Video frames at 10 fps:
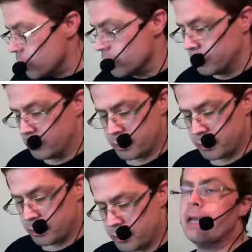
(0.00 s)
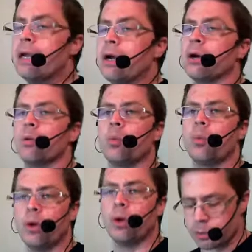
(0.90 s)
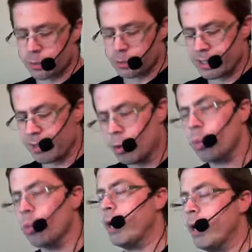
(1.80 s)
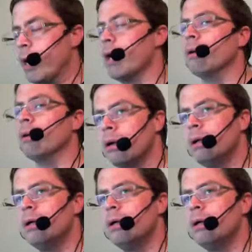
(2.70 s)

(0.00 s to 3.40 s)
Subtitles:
knows they are 100% aware